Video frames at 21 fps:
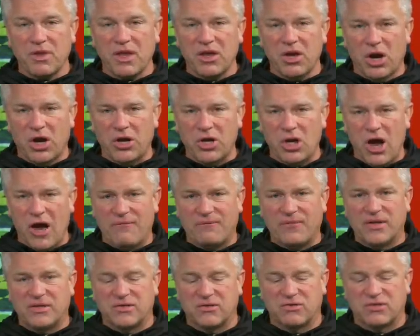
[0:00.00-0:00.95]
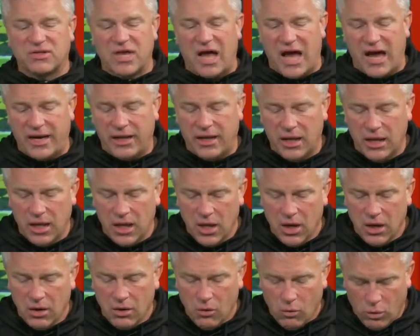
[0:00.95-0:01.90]
here on the offensive side
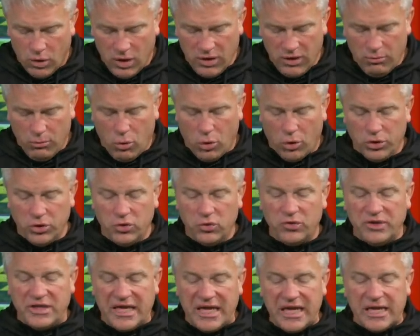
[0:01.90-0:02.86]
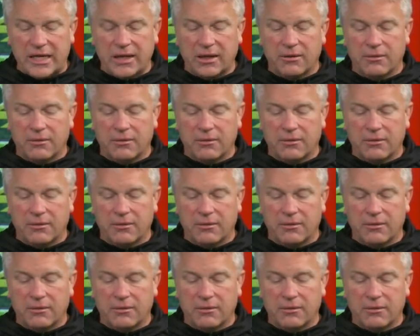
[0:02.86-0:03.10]
one of the more unique